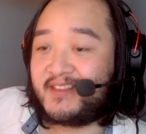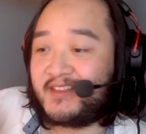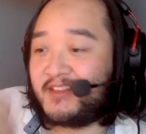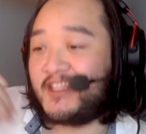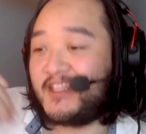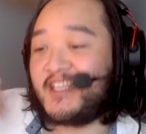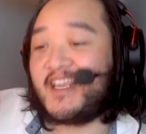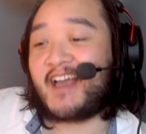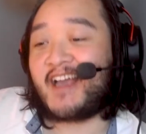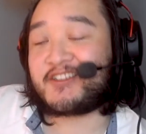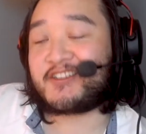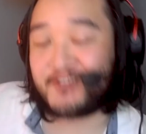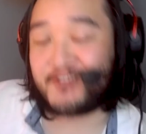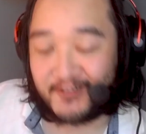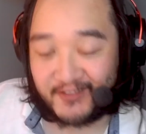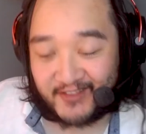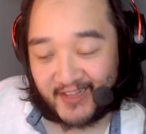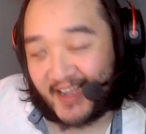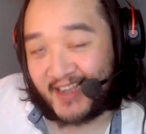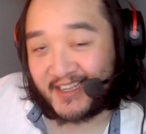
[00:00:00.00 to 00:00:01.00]
the
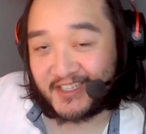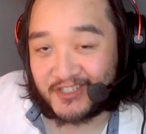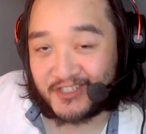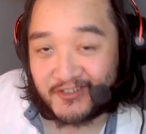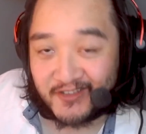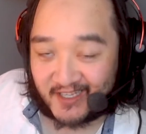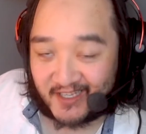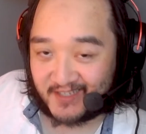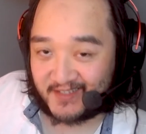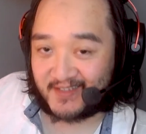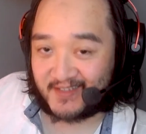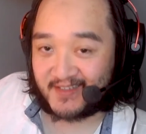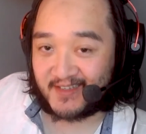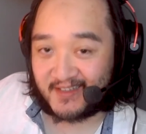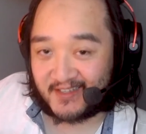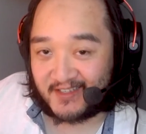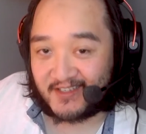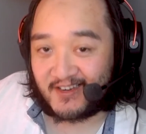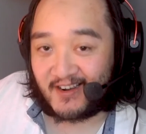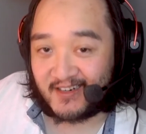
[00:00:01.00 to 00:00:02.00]
extra leg to these
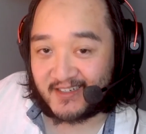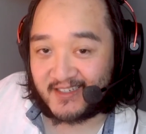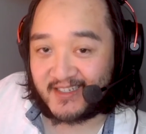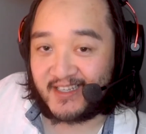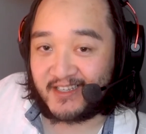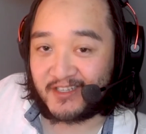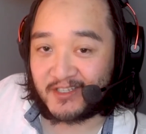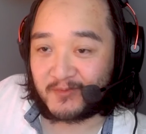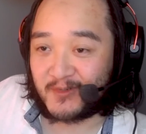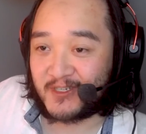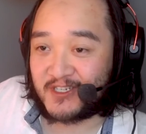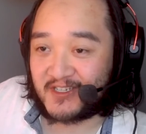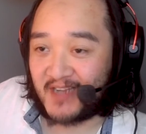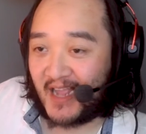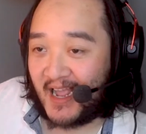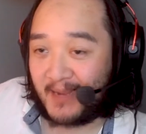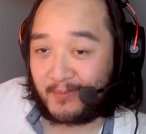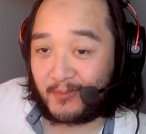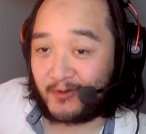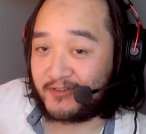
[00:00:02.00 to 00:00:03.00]
stock deals, which
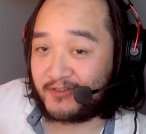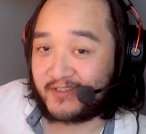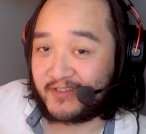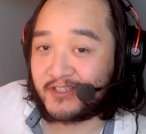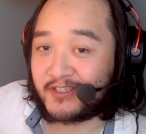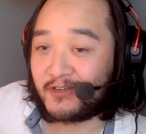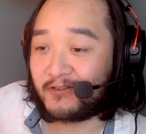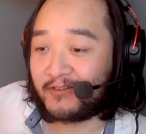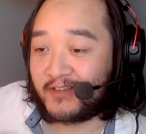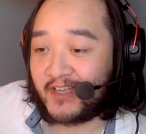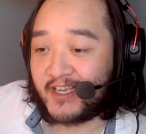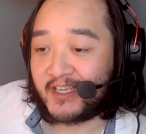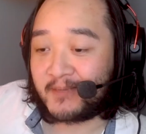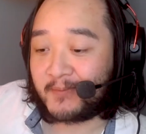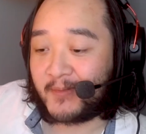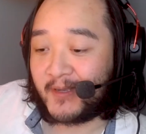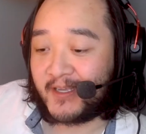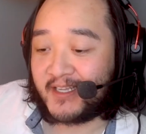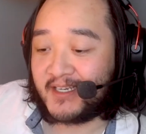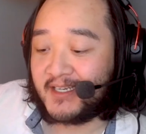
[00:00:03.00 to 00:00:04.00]
I personally don't like,
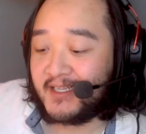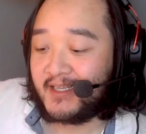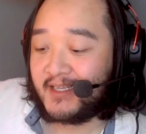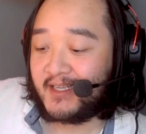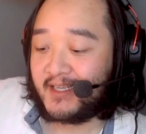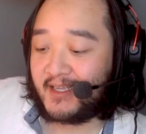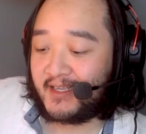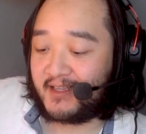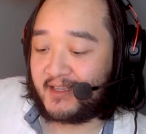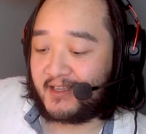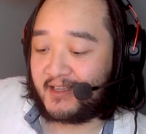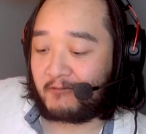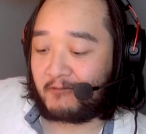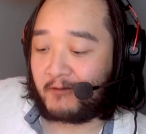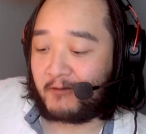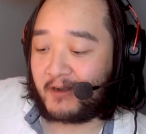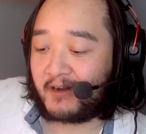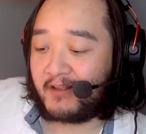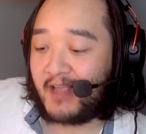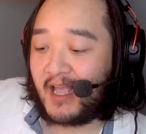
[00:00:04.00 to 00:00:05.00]
but
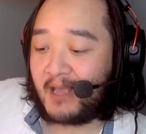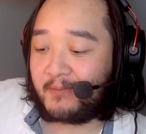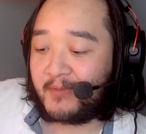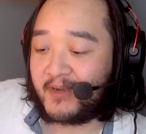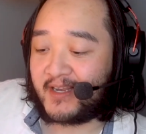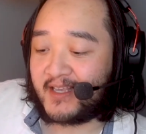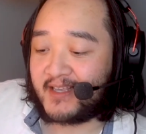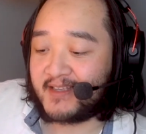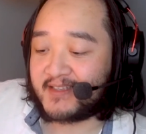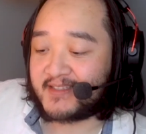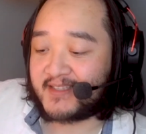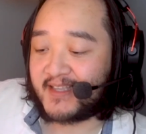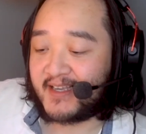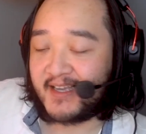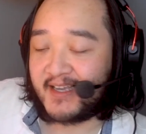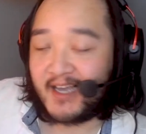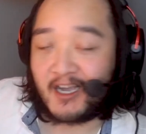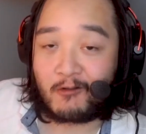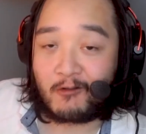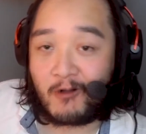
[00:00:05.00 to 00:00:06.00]
what'll happen is
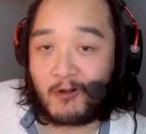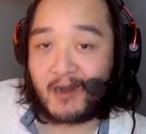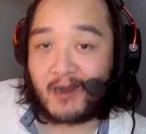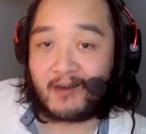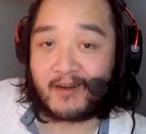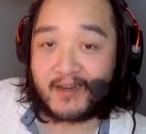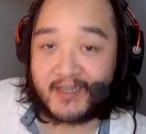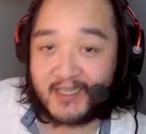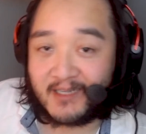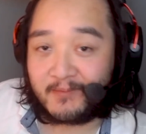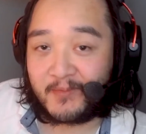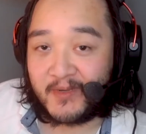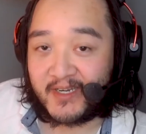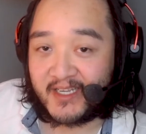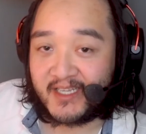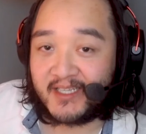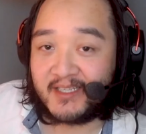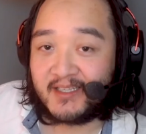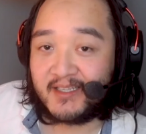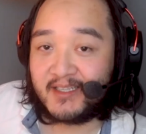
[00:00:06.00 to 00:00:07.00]
the acquiring
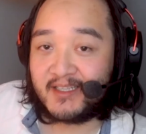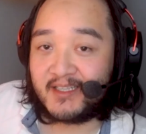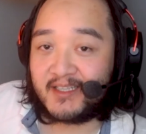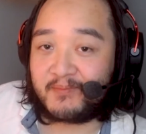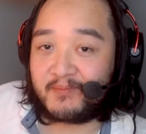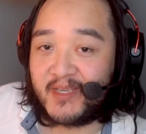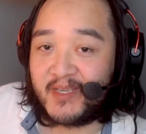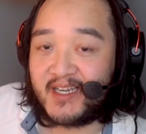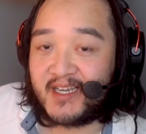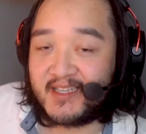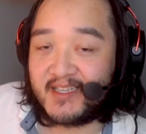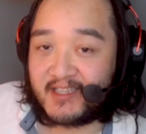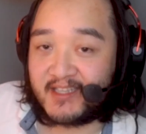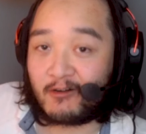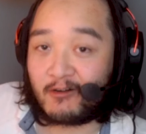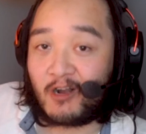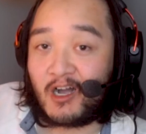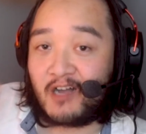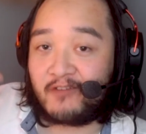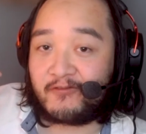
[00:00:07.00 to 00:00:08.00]
company, because
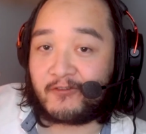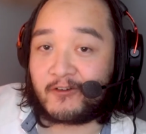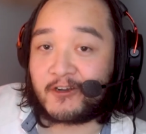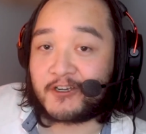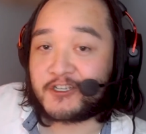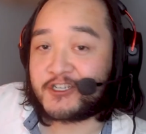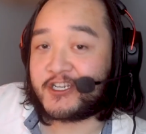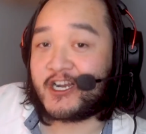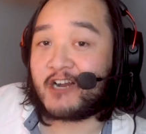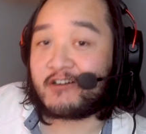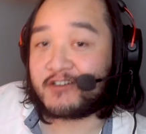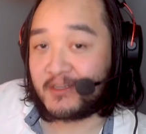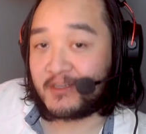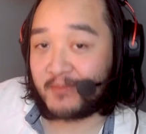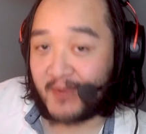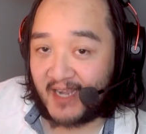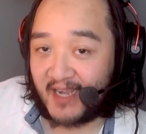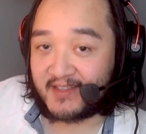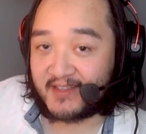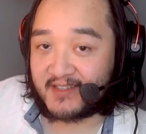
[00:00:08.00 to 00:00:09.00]
offering shares to
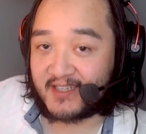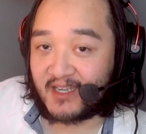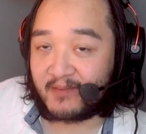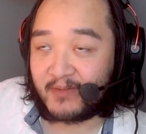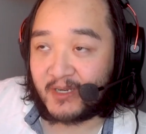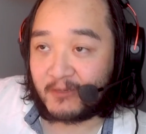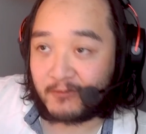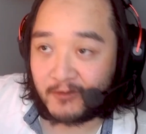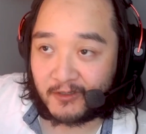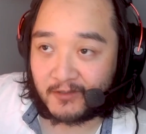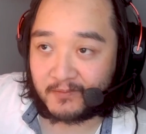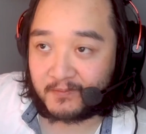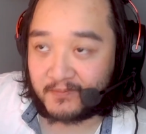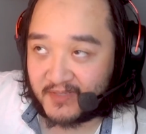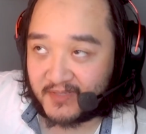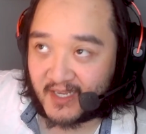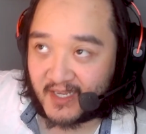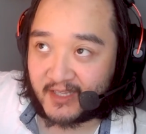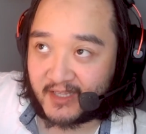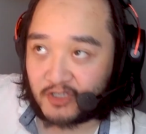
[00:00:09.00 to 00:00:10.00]
buy this company, will
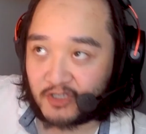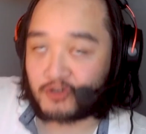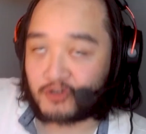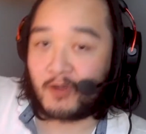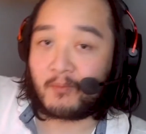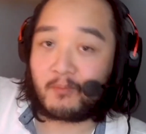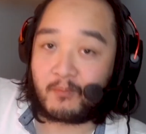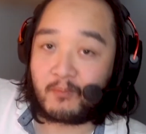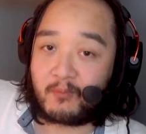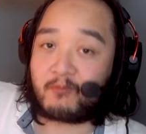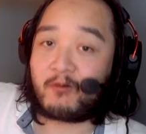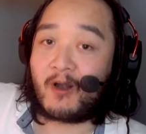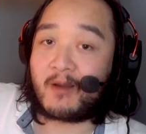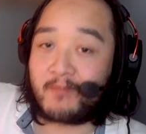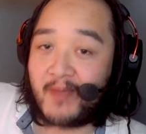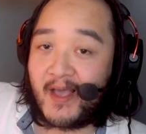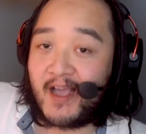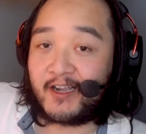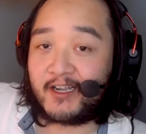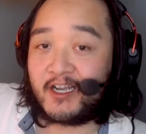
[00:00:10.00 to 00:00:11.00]
suddenly jump
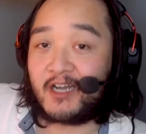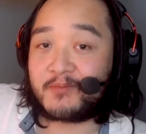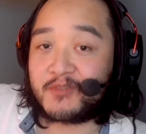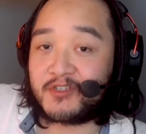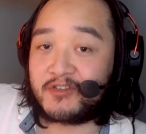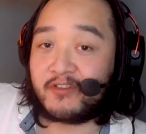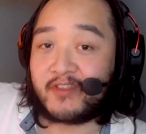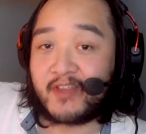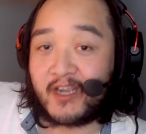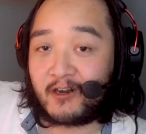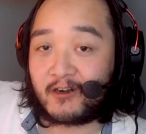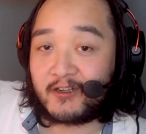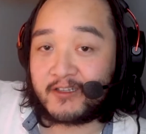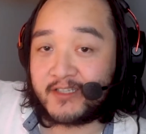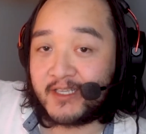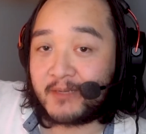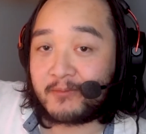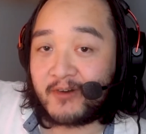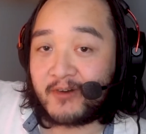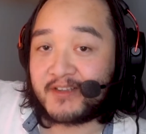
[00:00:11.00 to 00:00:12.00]
right back up to their
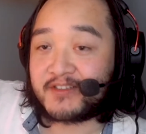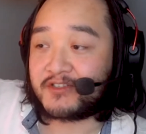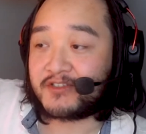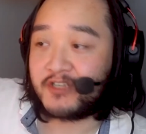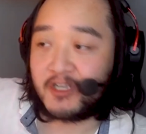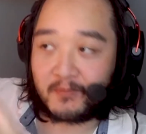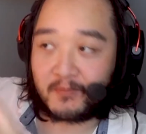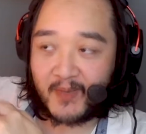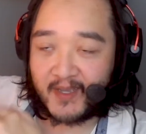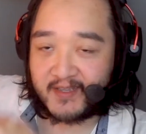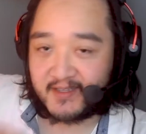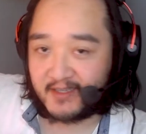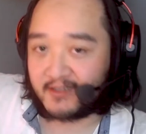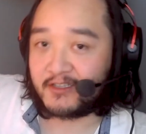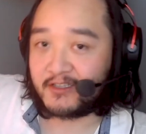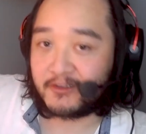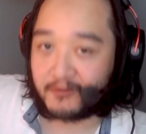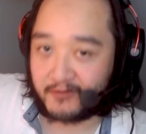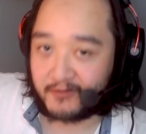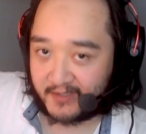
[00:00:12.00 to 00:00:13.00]
clean price. So you're
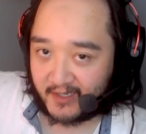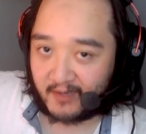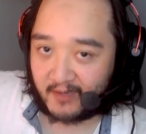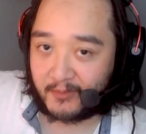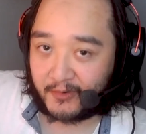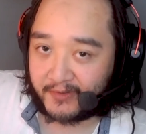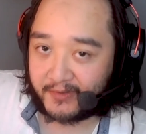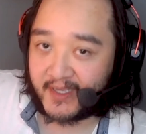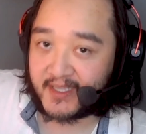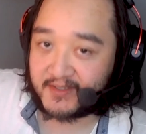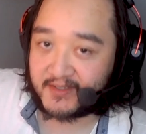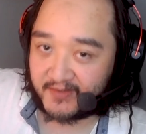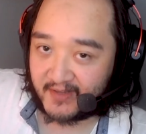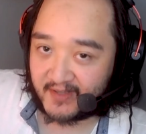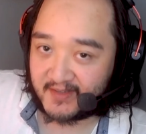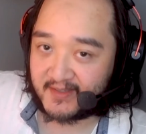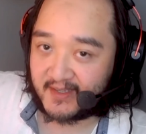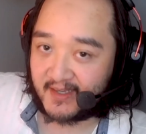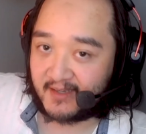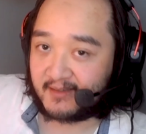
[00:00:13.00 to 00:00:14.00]
basically losing on both ends for this thing.